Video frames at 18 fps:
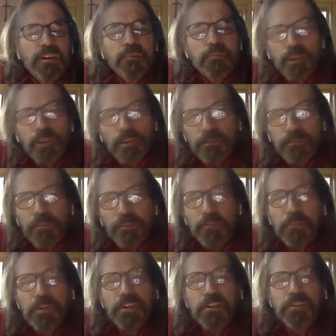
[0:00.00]
but if
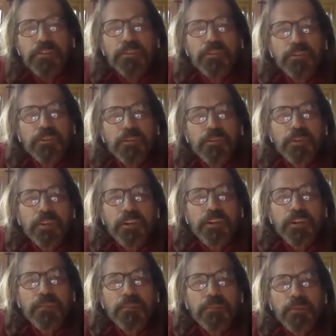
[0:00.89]
it means that we
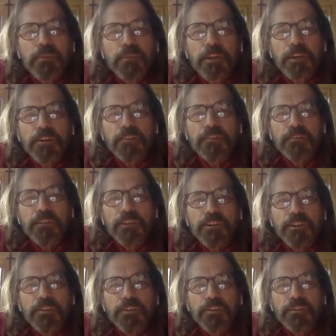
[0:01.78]
get to be better
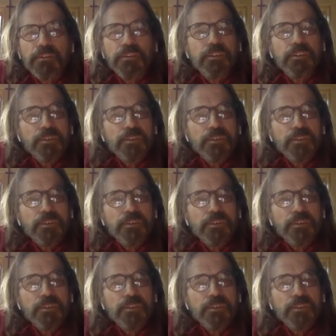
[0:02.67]
friends,